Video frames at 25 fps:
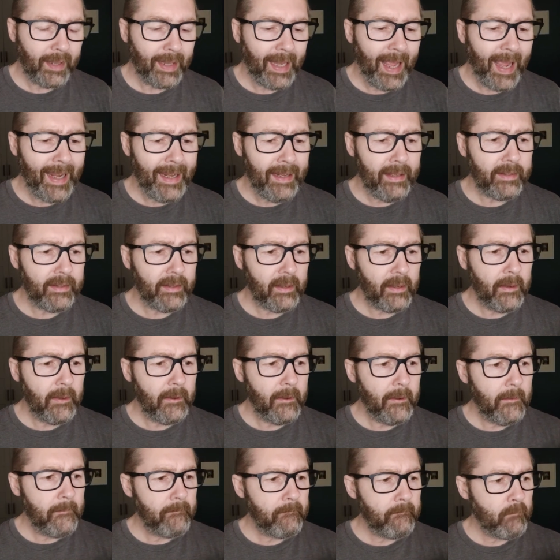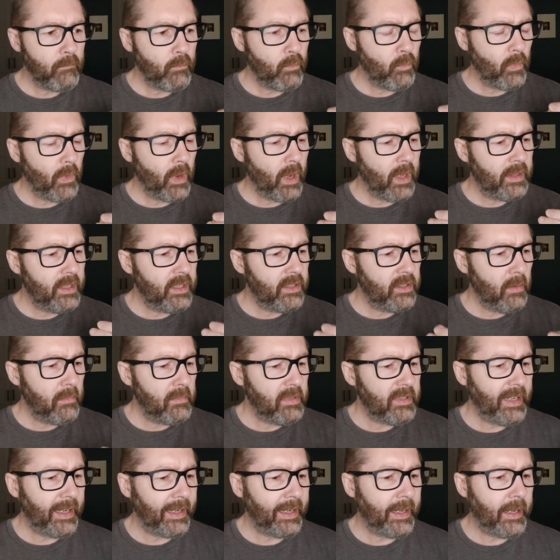Light. There's
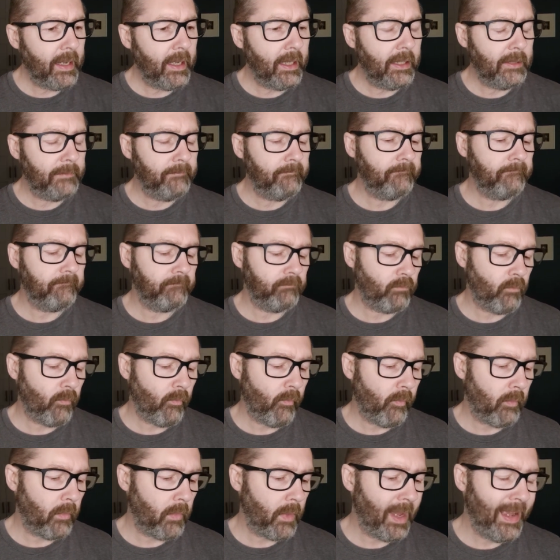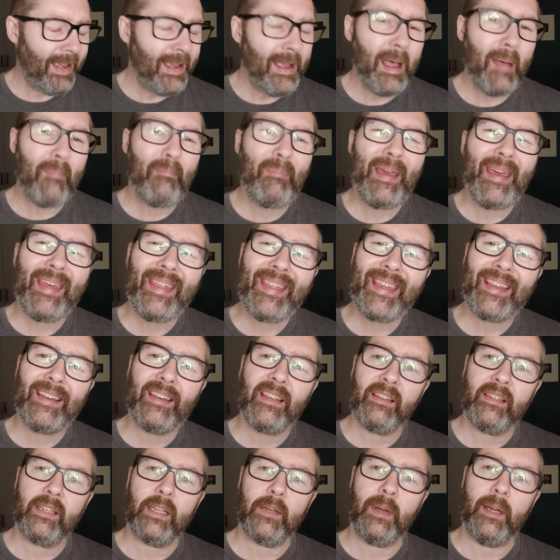almost like a
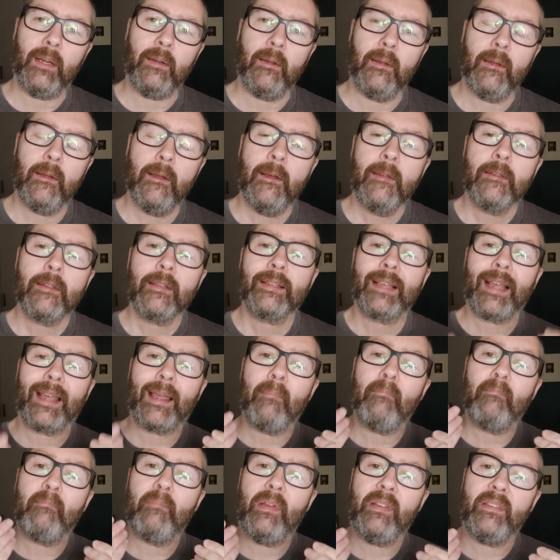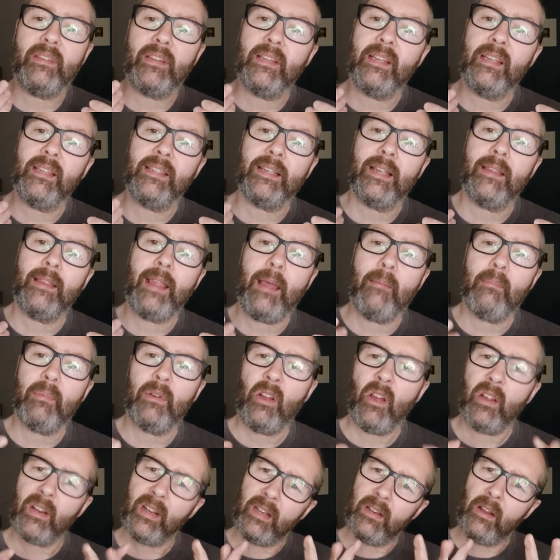pithiness to it. There's like a bitterness in there,
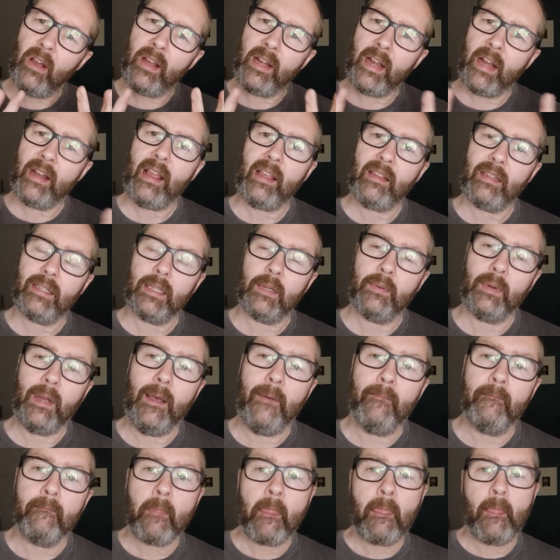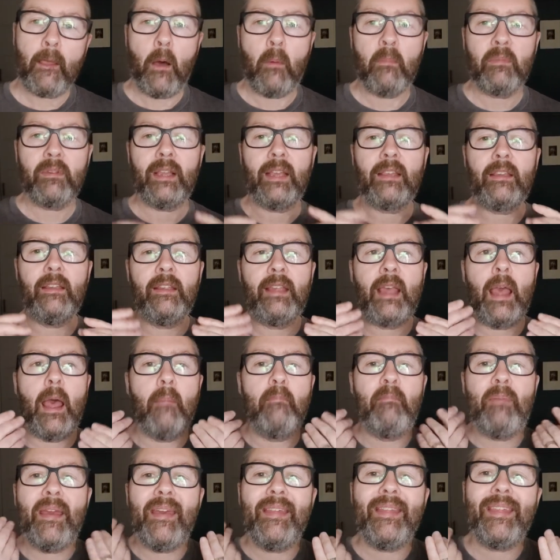but not in a nasty way. Almost like you
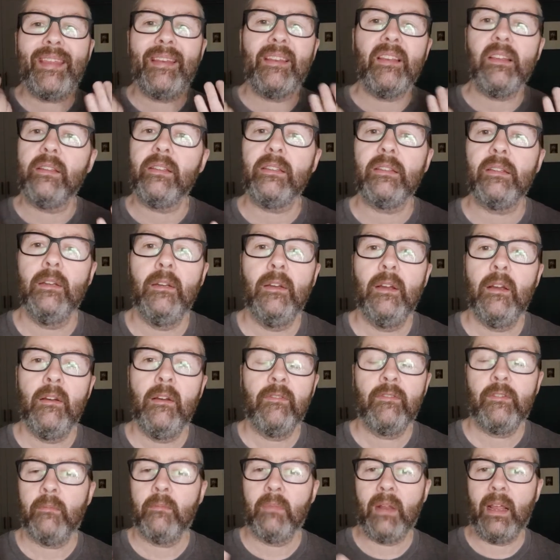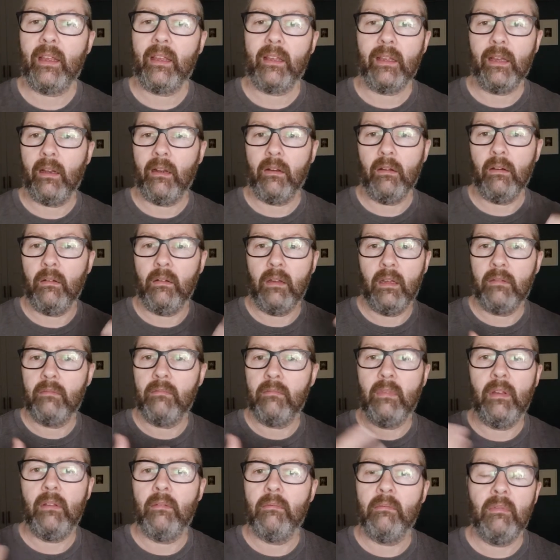get a pithiness from like, I don't know,
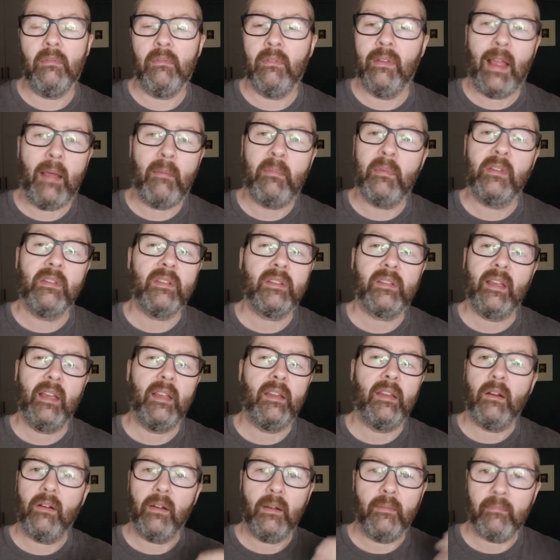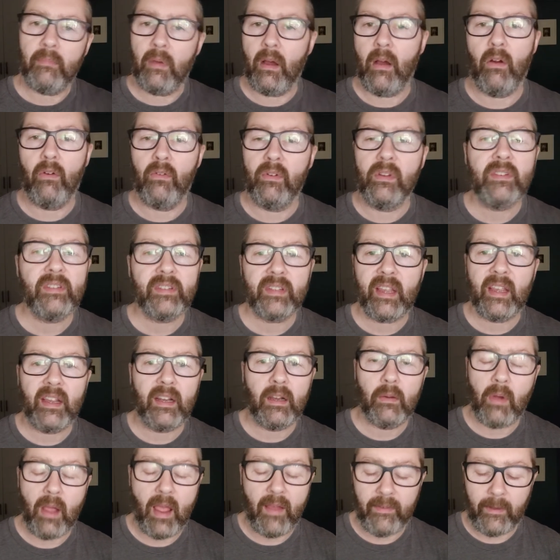a lemon skin or an orange
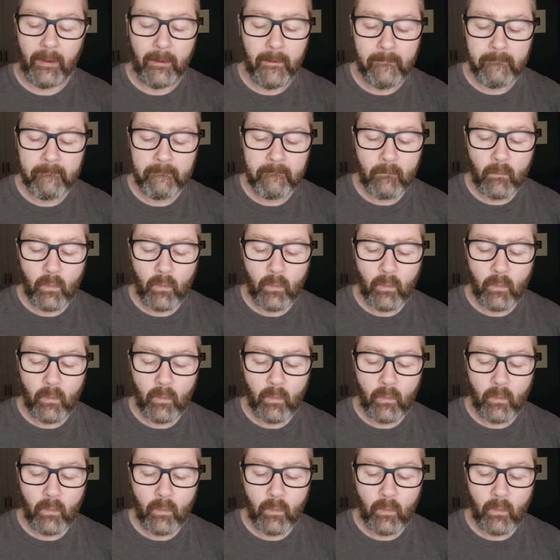skin or whatever,